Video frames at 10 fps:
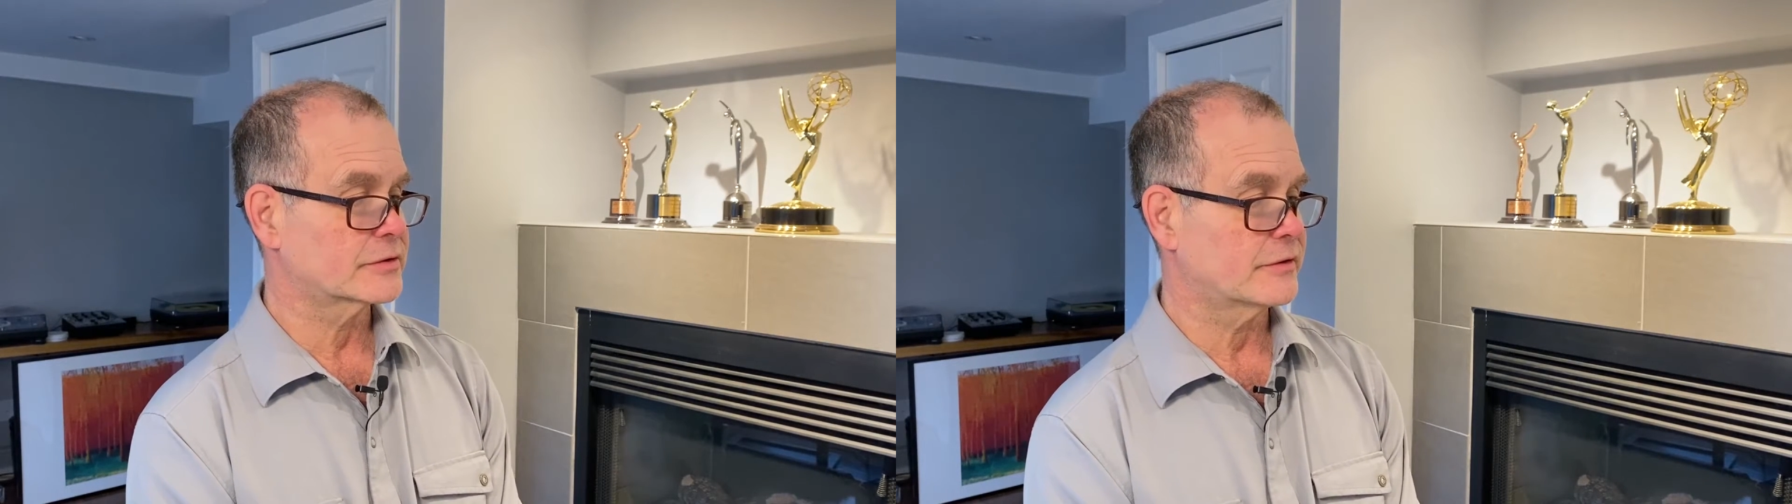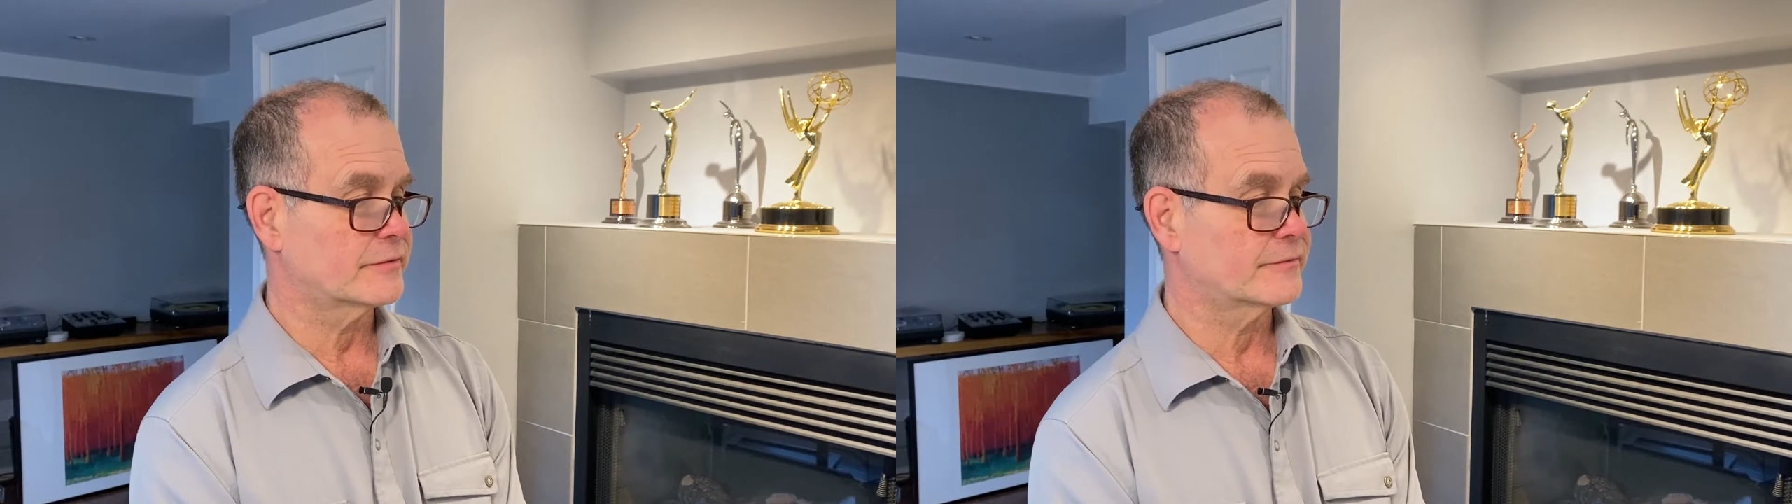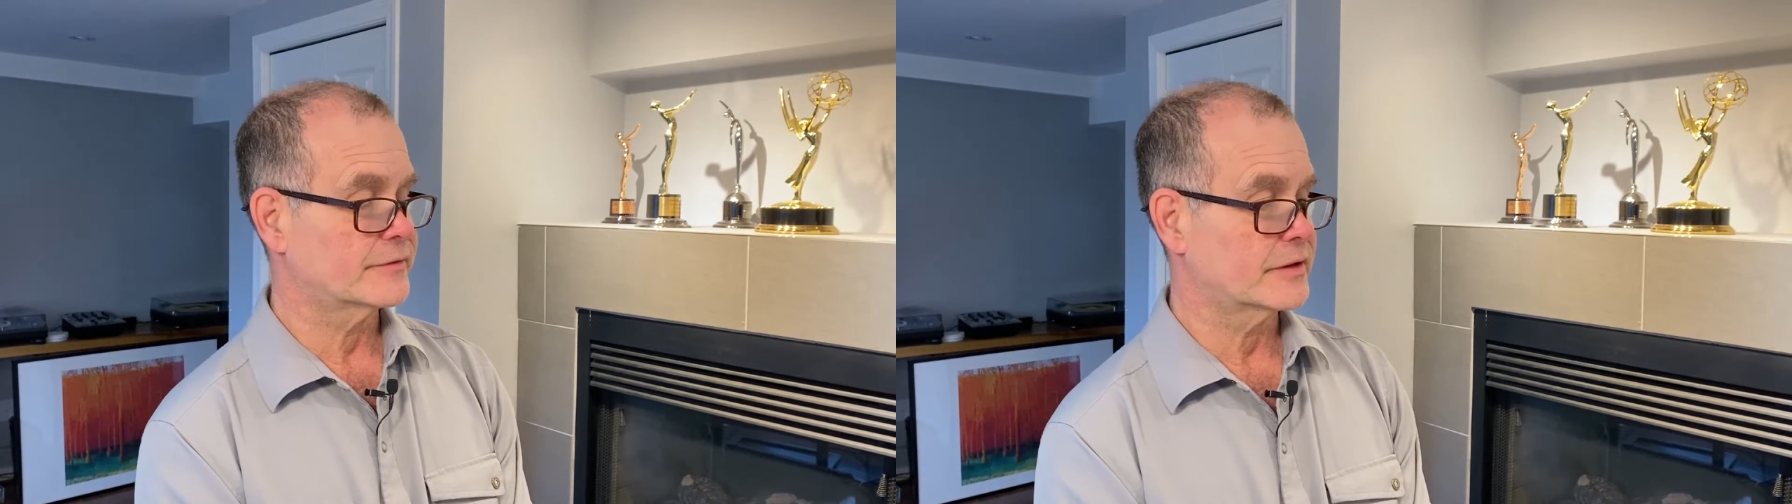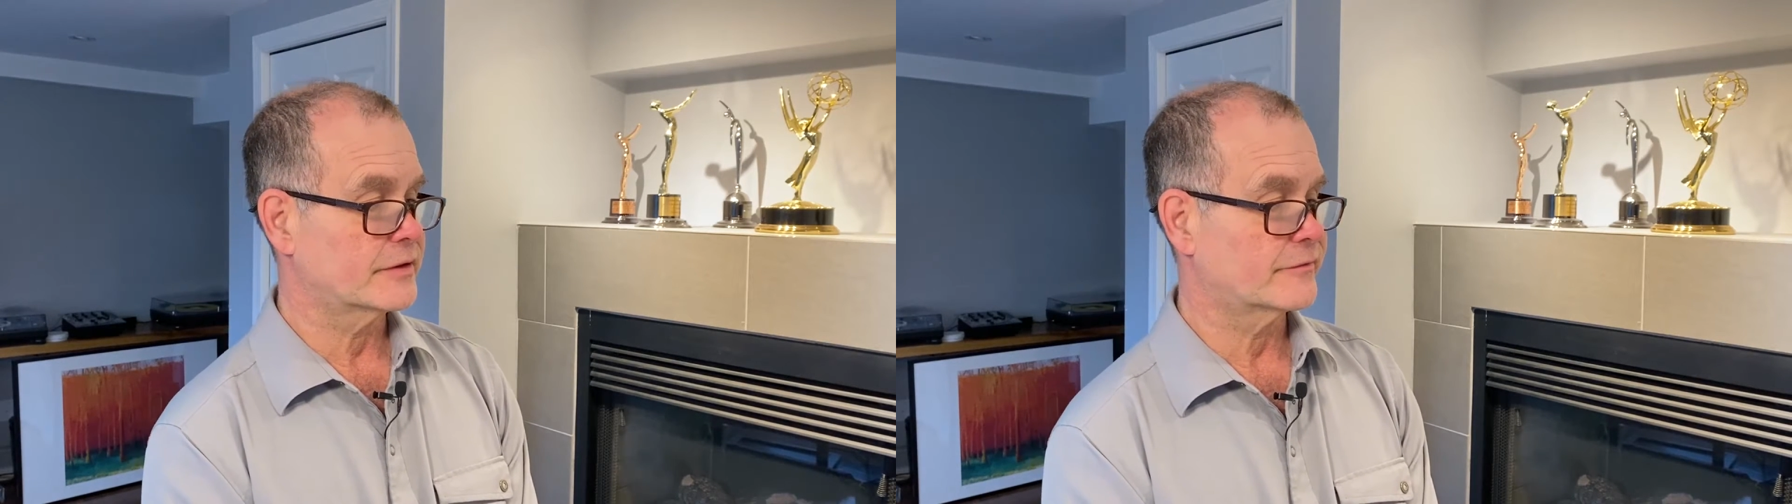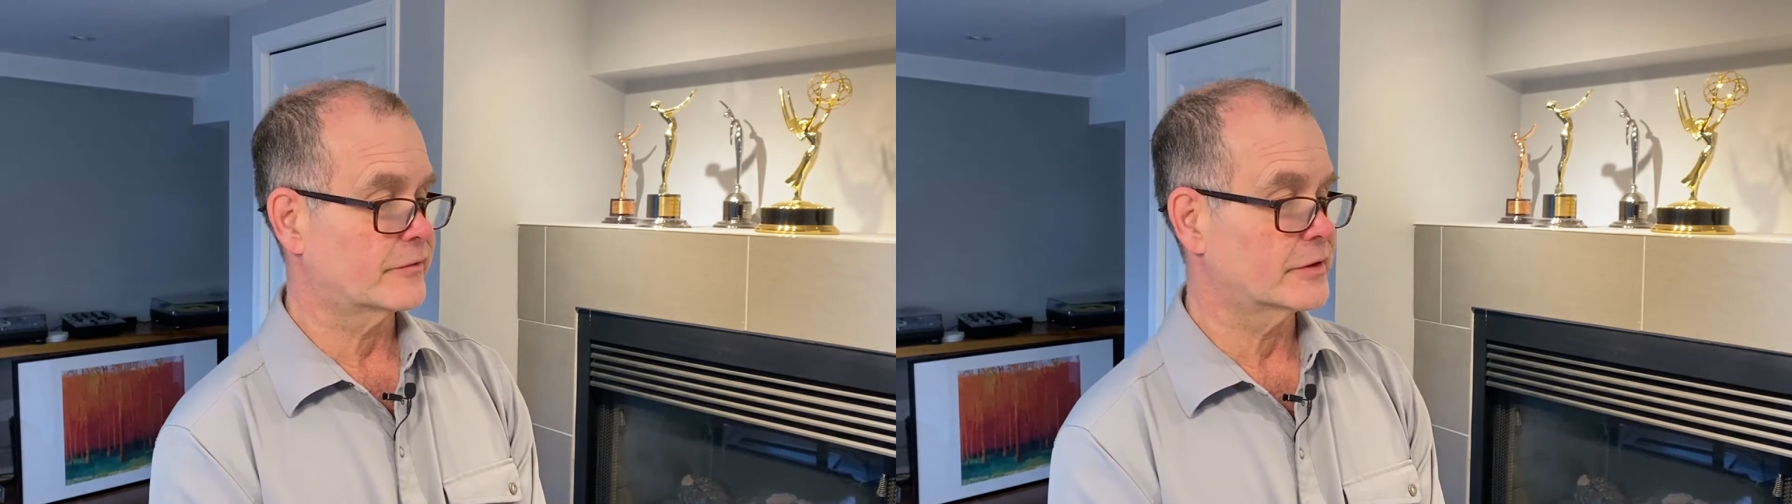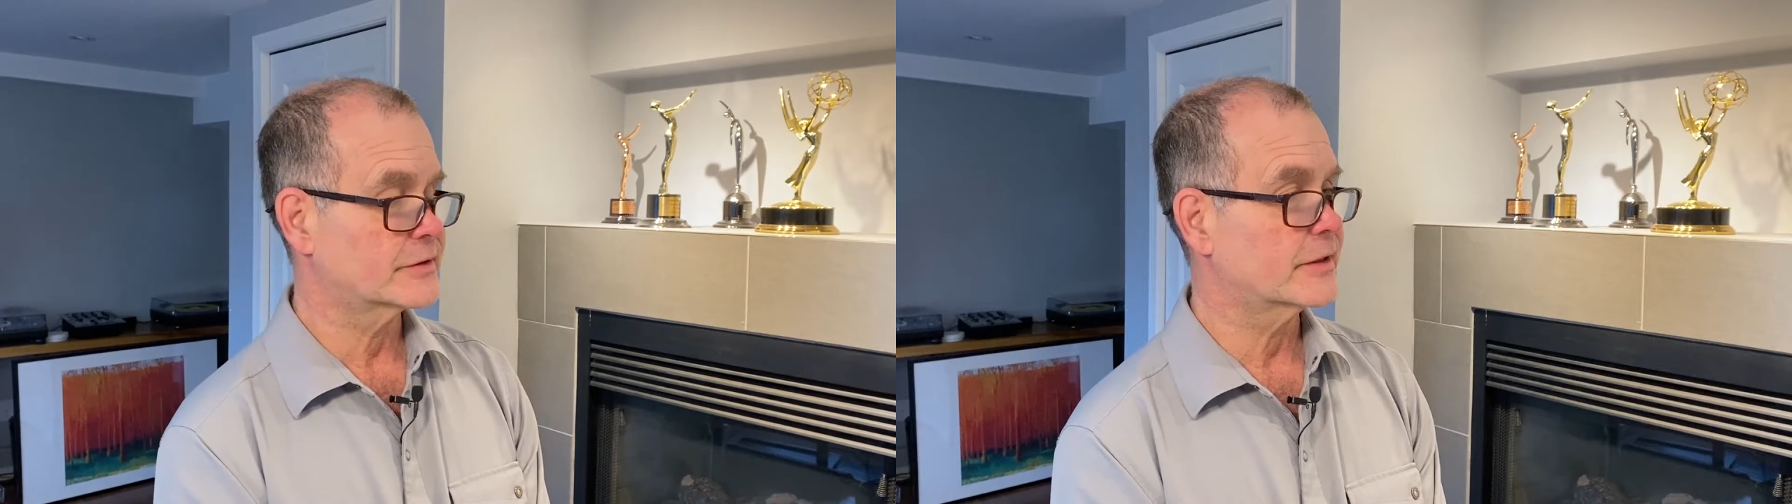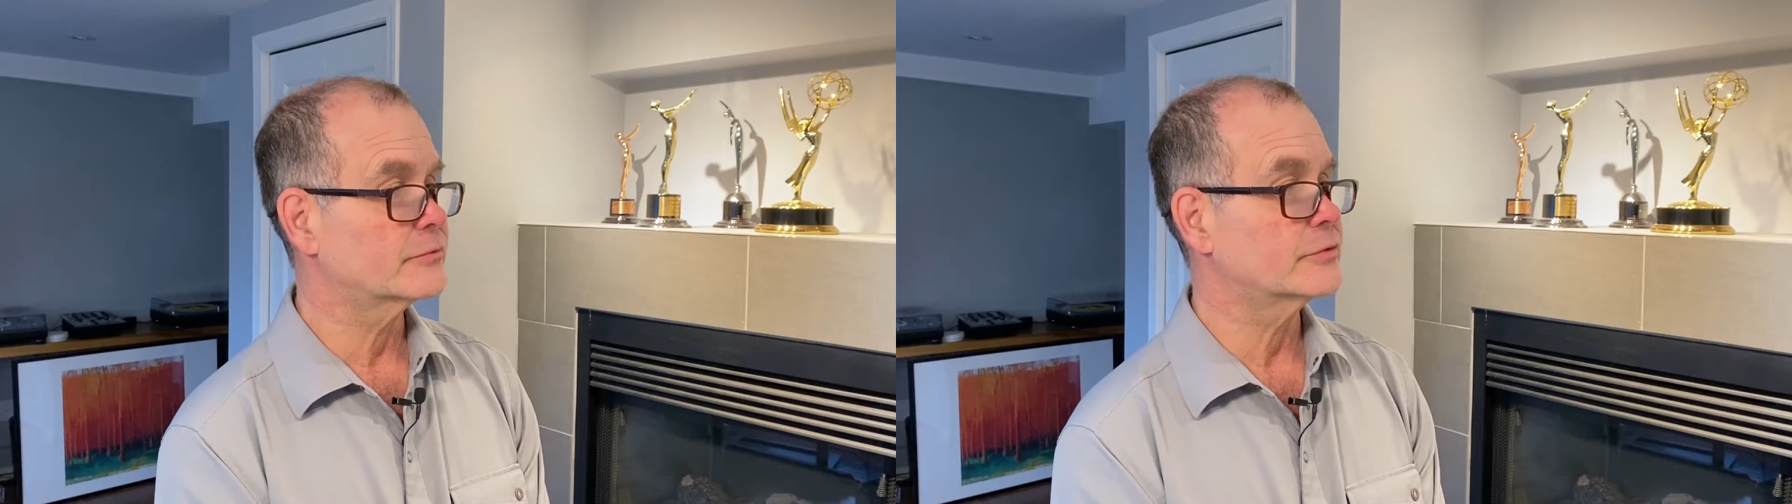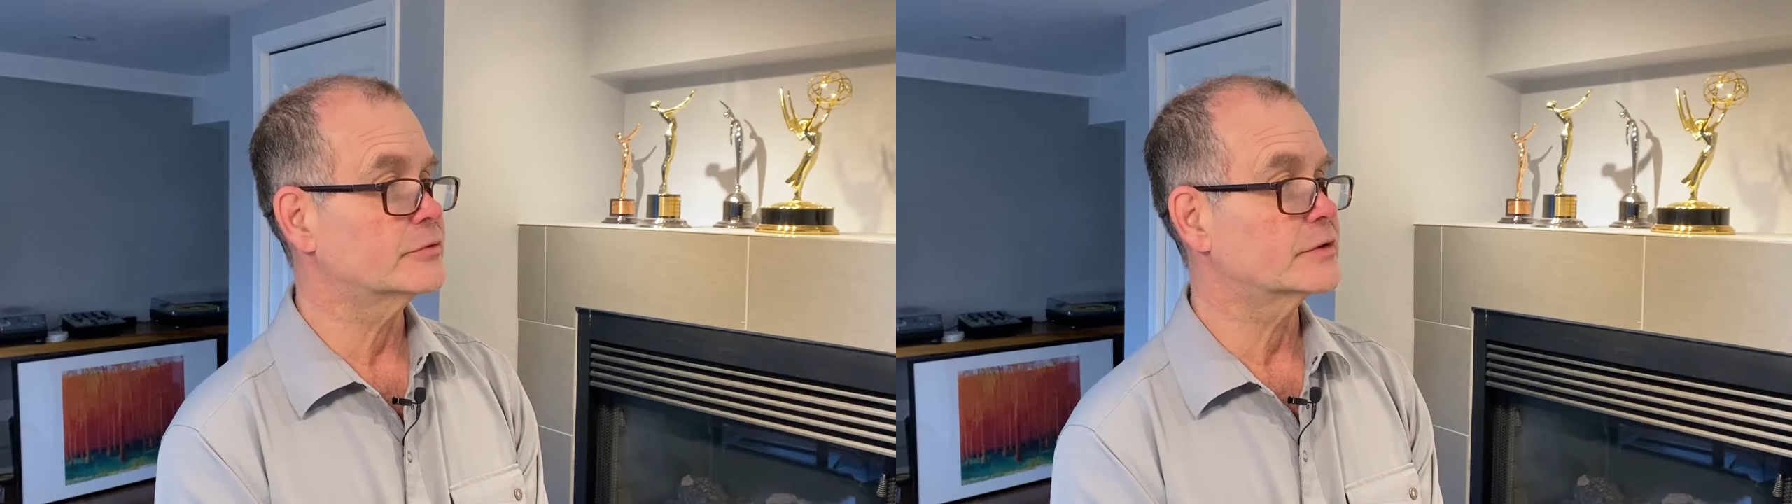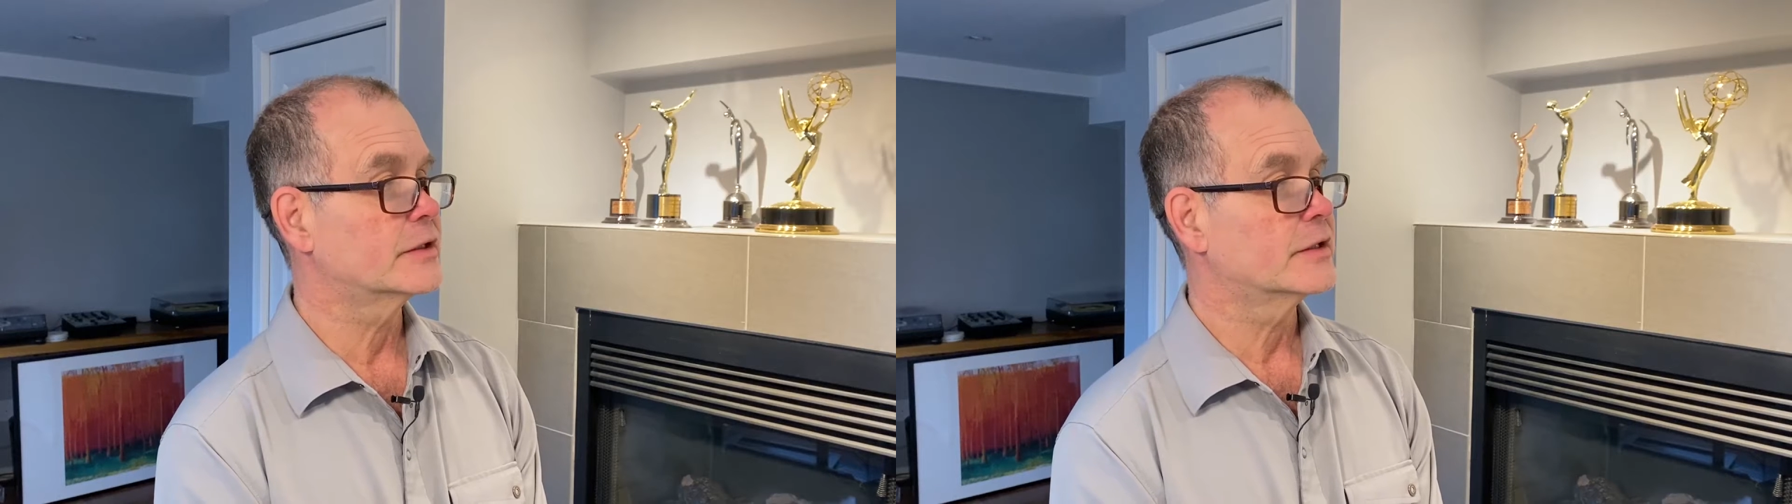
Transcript: of the Francais route.